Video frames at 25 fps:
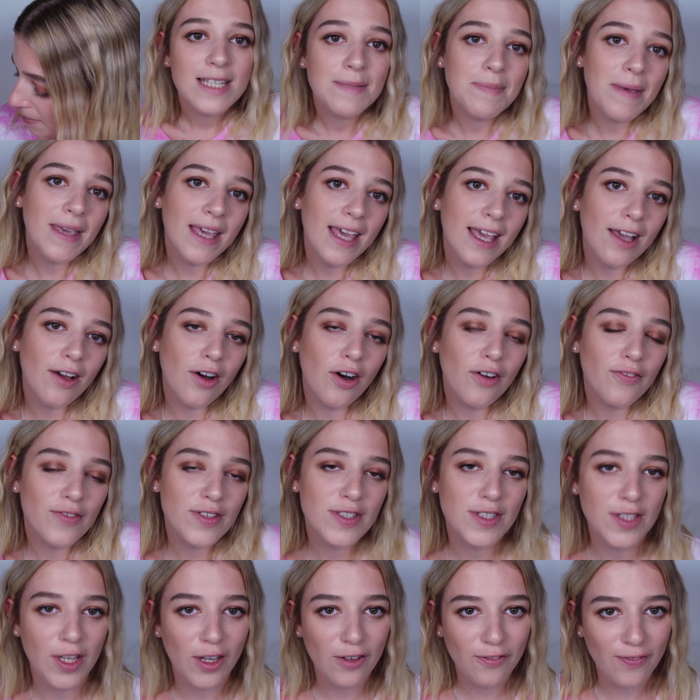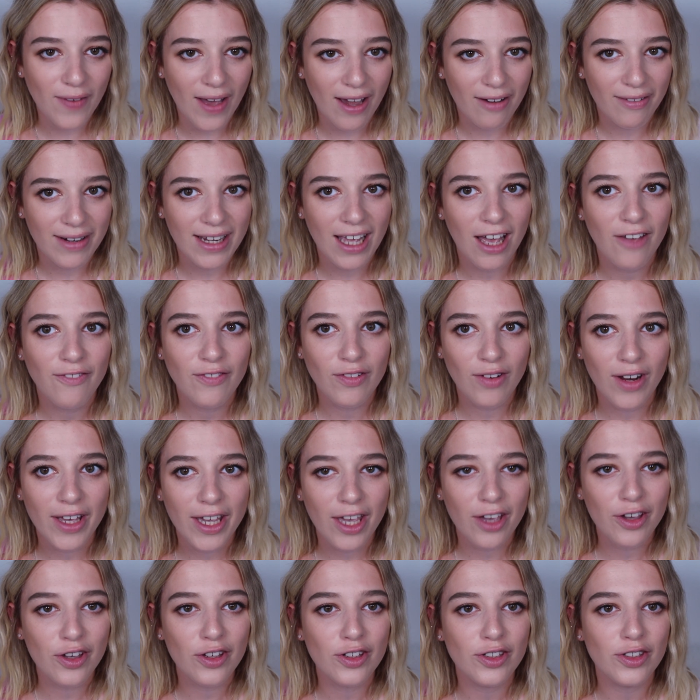Speaking of Snow Fairy, I feel like
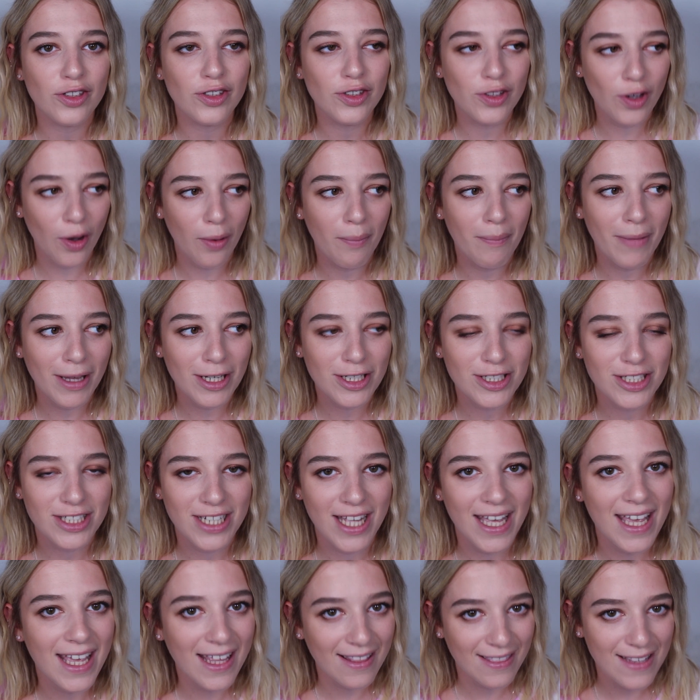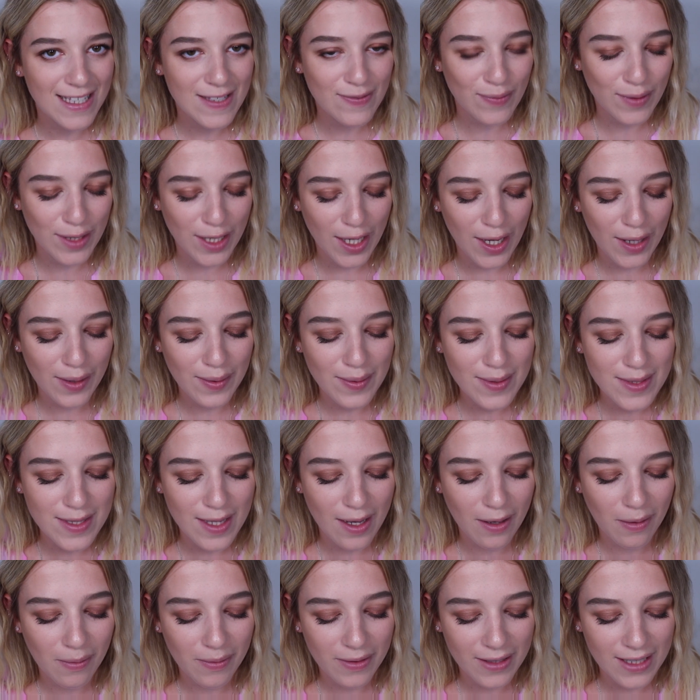I couldn't not mention it in this video.
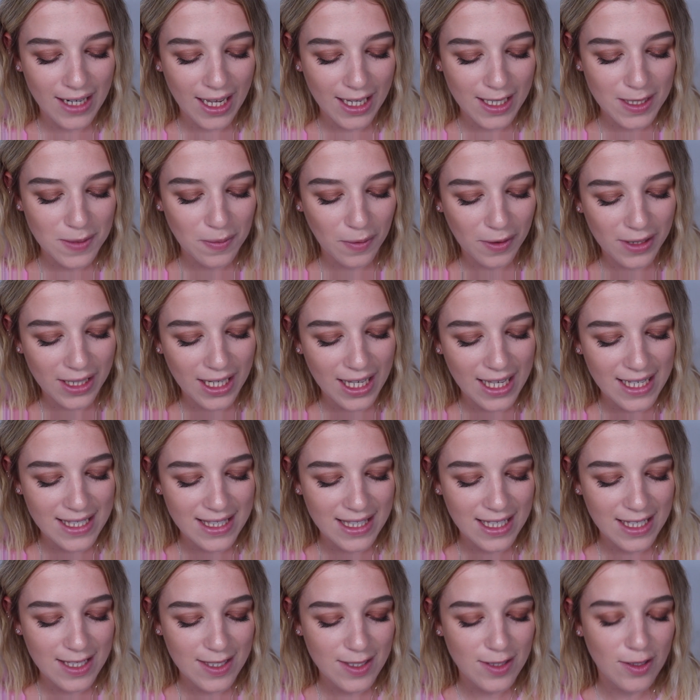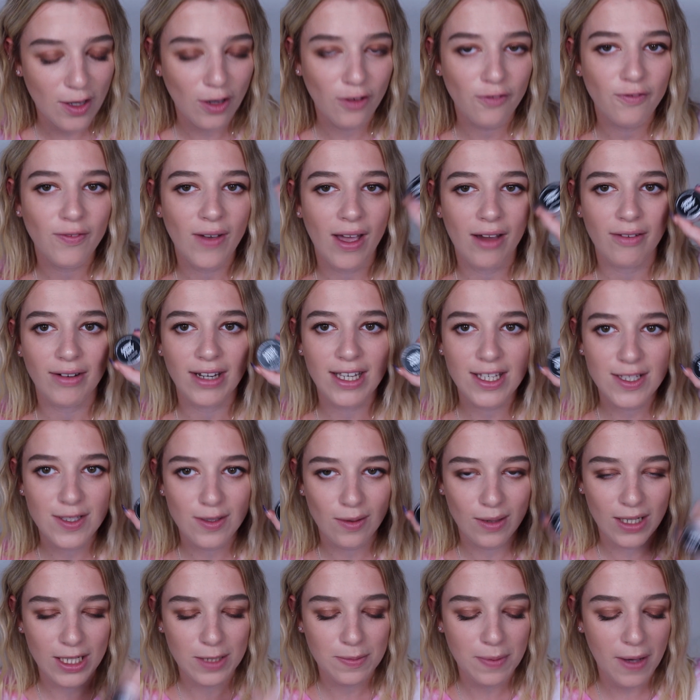So the next one is the Snow Fairy
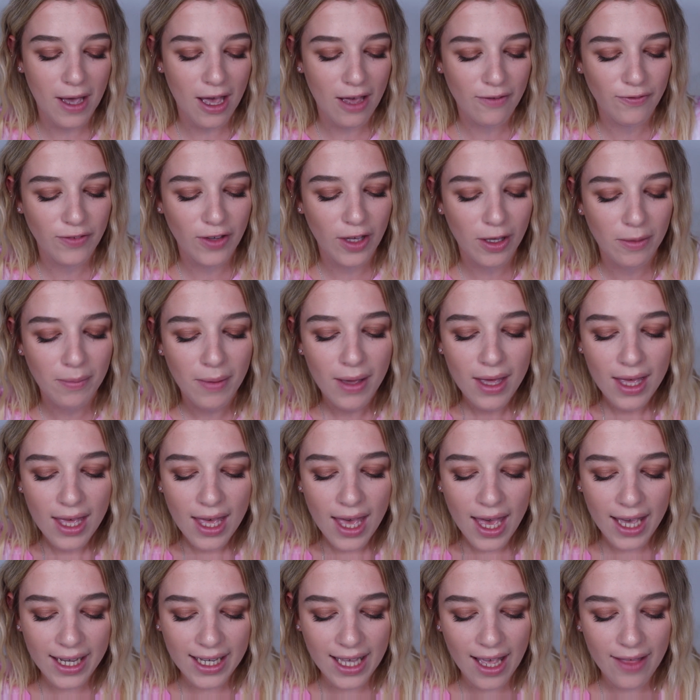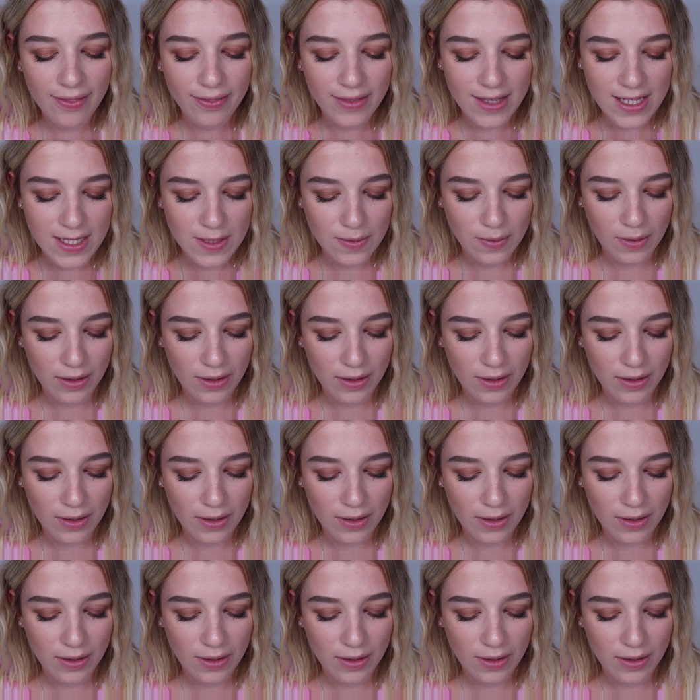Solid Perfume. Again, this